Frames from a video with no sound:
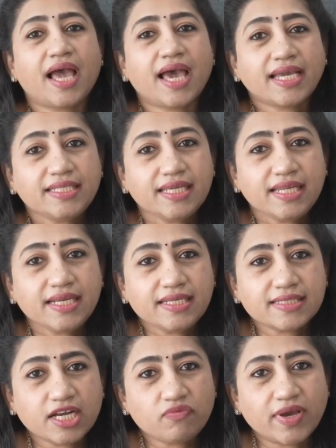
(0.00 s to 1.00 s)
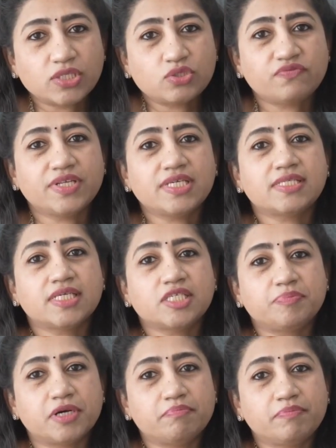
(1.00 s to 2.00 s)
Ideally, it is advised to freeze the
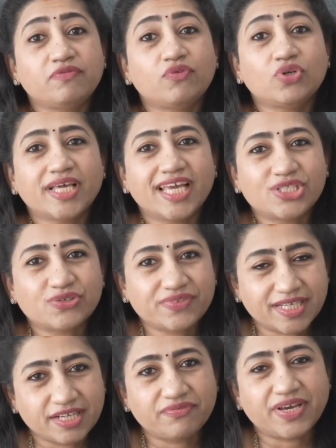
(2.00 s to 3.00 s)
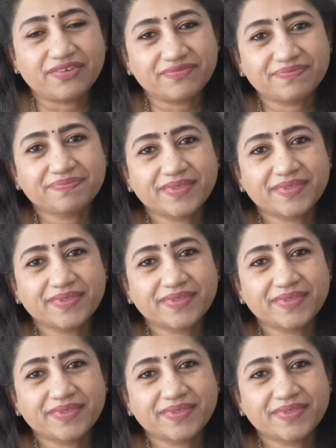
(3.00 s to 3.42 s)
sperm before the age of 35.